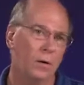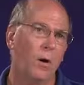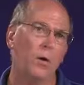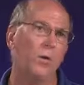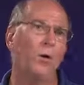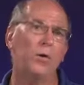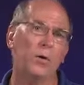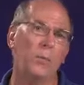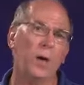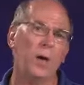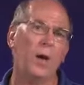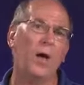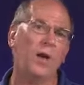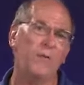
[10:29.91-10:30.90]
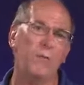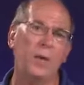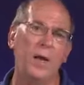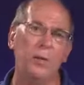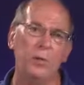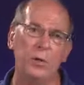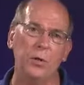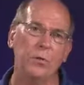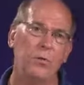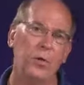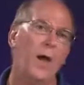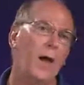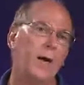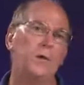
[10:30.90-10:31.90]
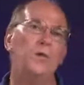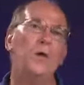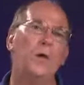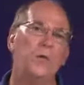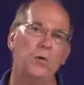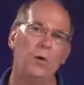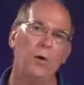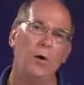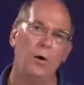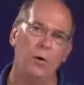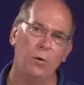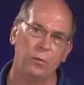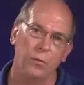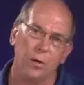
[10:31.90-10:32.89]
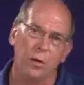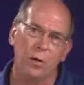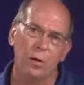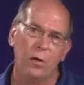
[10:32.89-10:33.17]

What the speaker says: Although you may not have been able to design and test your own,